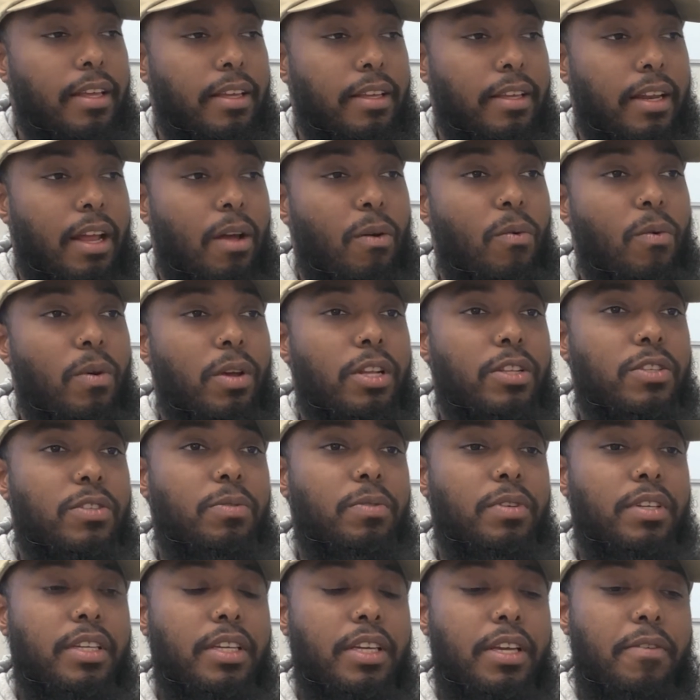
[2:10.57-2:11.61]
And I wanted to
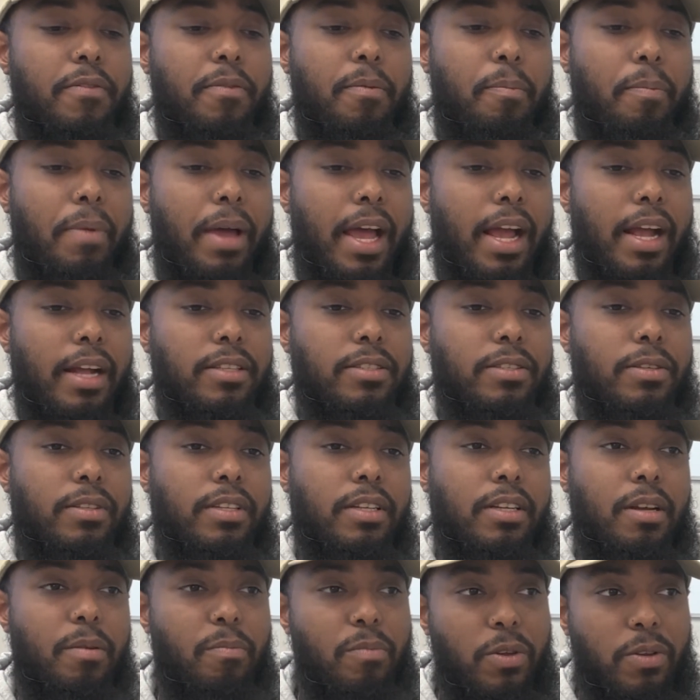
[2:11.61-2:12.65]
give back to the
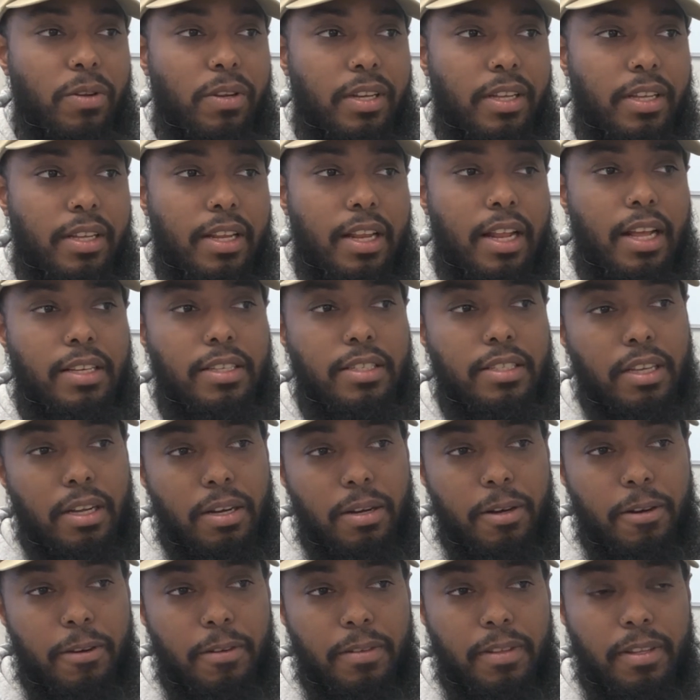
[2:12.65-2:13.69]
community that I
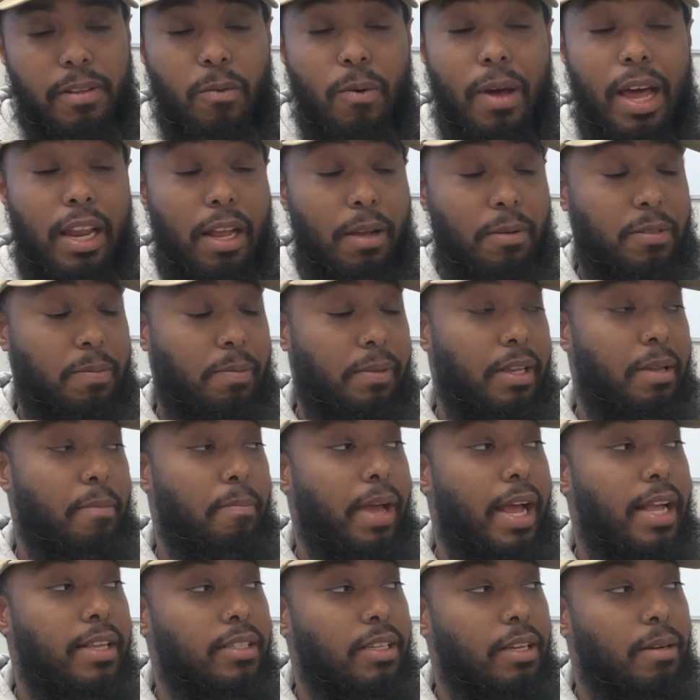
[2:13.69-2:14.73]
served while I was playing
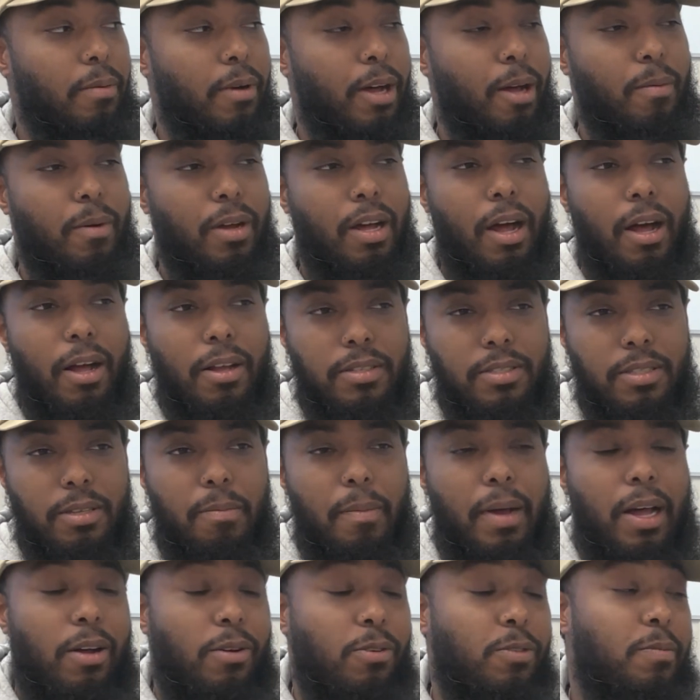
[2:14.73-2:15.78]
basketball, but also my
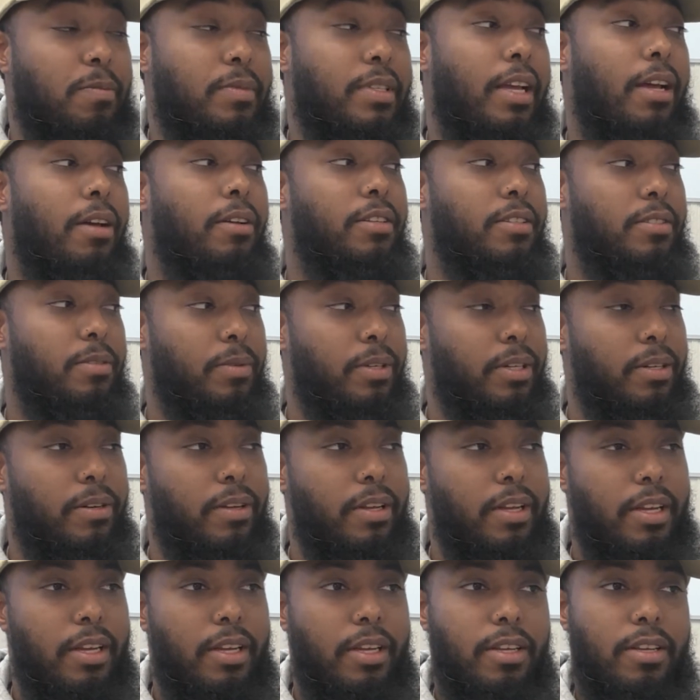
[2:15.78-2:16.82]
hometown as well.
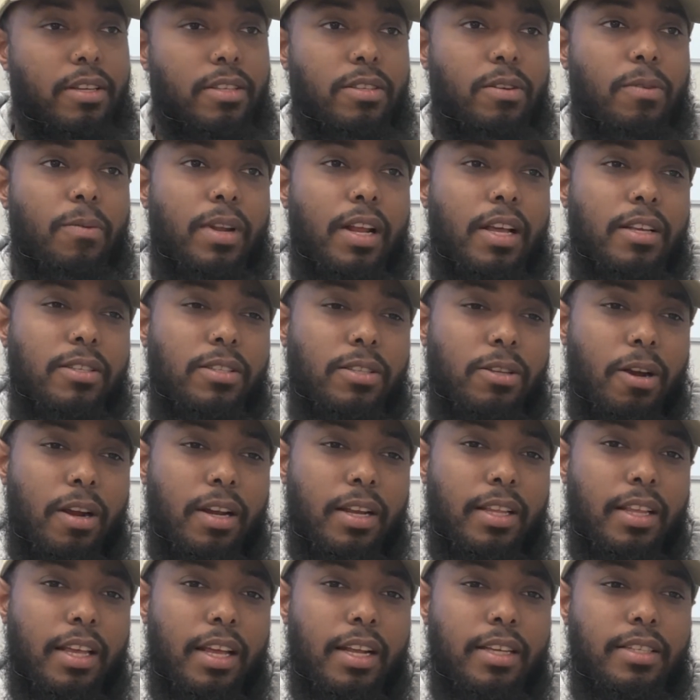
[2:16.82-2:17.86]
So when I started
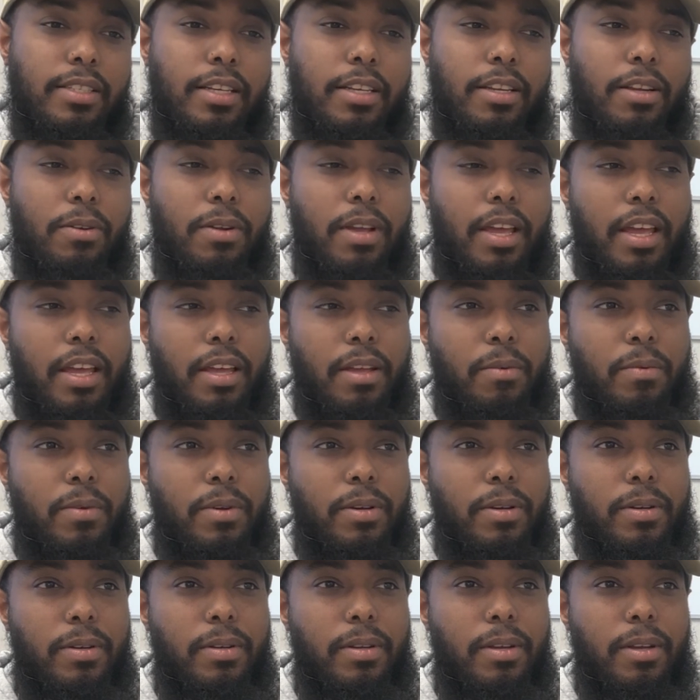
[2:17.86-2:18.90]
that, I said, okay,
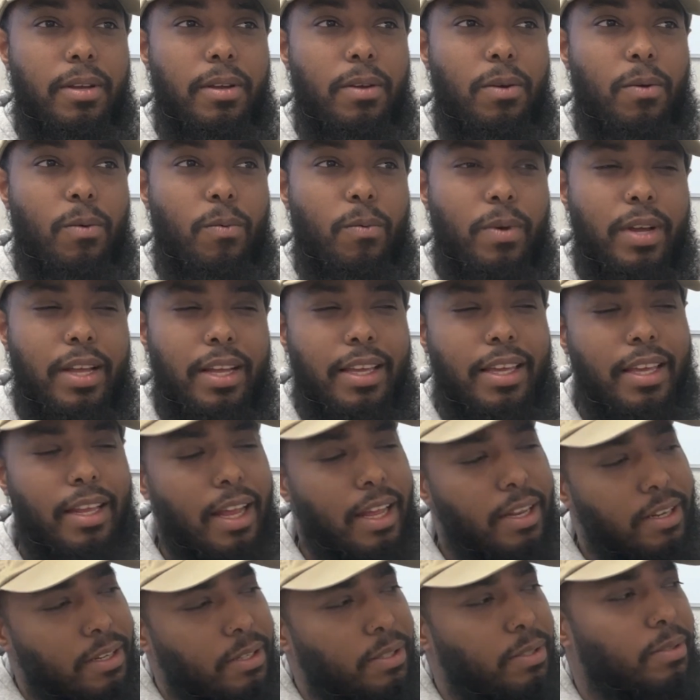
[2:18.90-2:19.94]
well, what can I
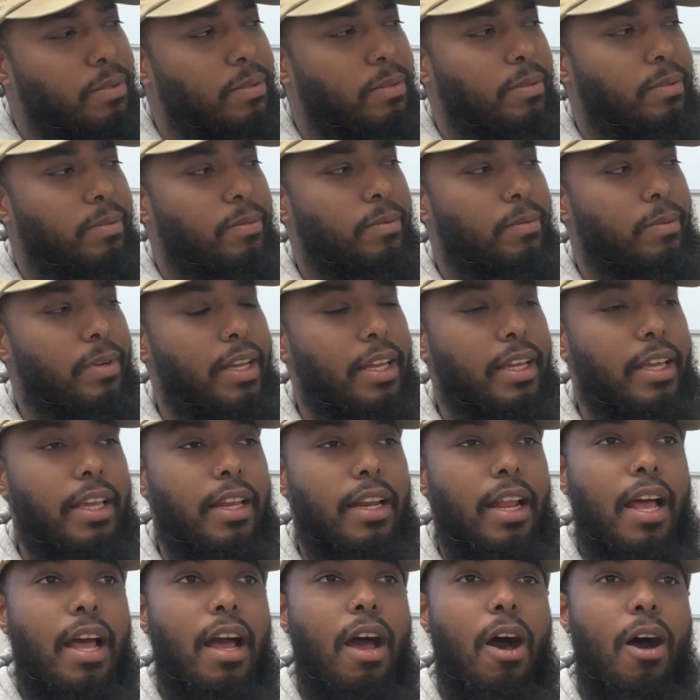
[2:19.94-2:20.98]
do? What can
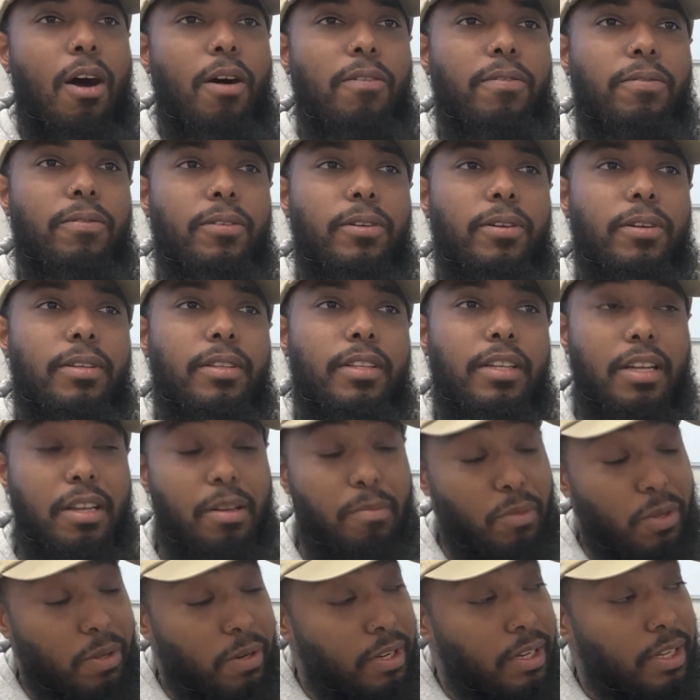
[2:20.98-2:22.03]
I offer the
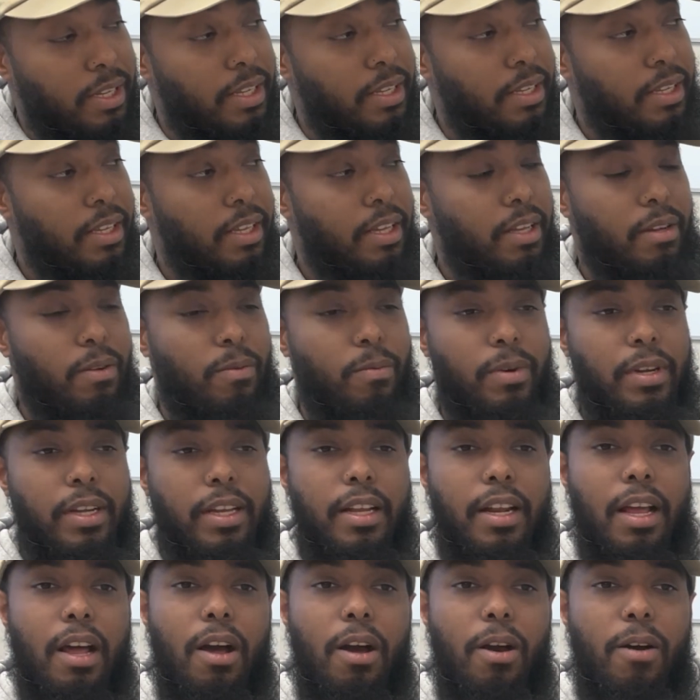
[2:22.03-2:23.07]
community? What can
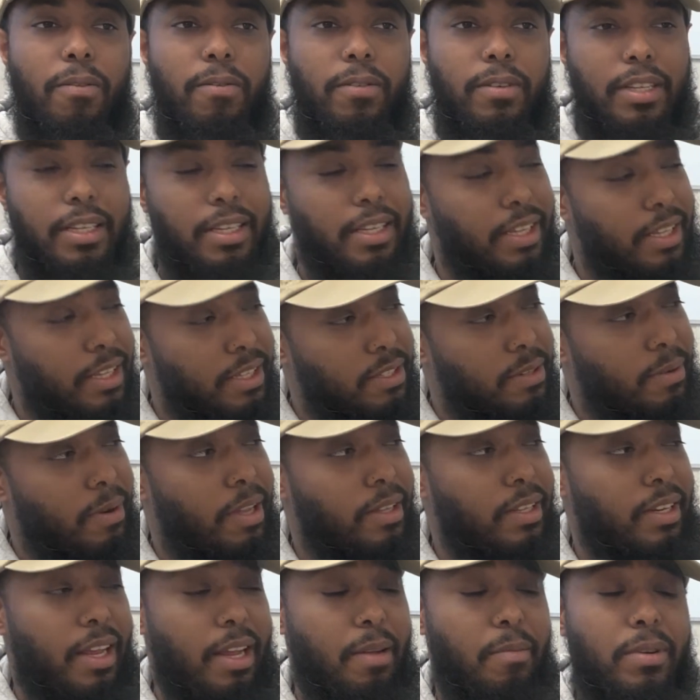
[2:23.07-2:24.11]
I offer the kids around
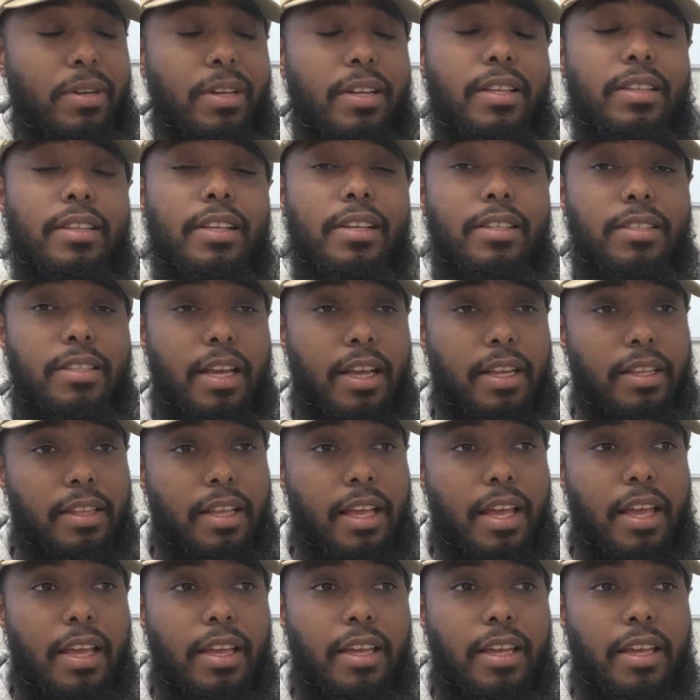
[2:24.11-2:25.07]
the neighborhood and things like that?